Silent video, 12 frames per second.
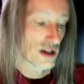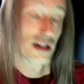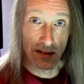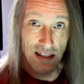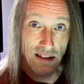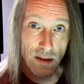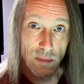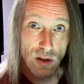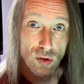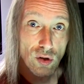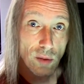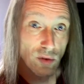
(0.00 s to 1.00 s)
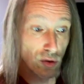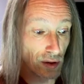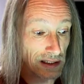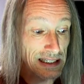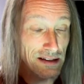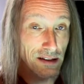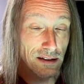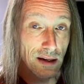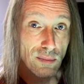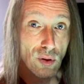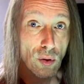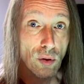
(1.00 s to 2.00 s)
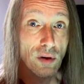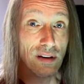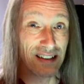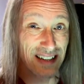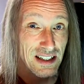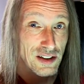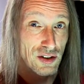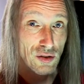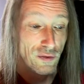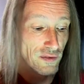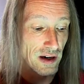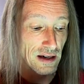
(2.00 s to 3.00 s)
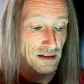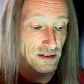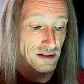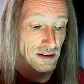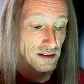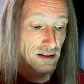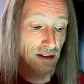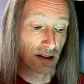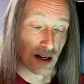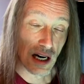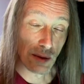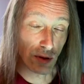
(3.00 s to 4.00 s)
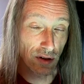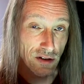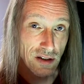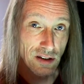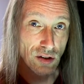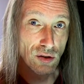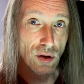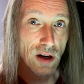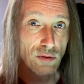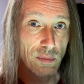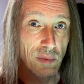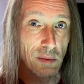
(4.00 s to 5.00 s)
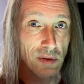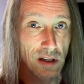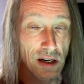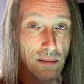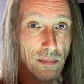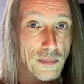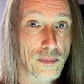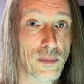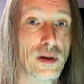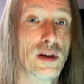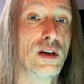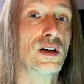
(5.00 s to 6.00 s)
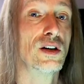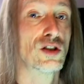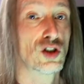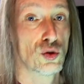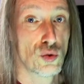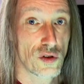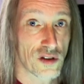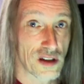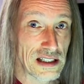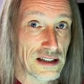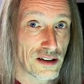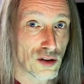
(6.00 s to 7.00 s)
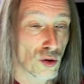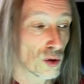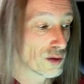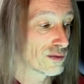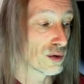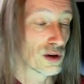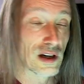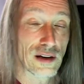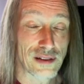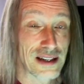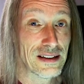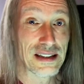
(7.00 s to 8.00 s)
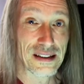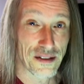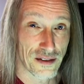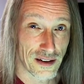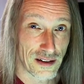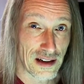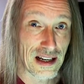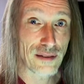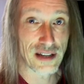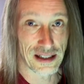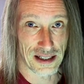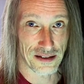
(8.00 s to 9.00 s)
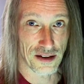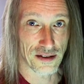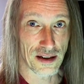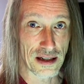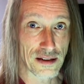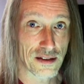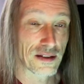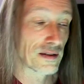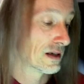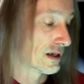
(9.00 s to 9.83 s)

Set the metronome to an easy tempo, not too fast. I'm gonna set it to 100 BPM. Choose an easy chord for your left hand. It's not a left hand exercise.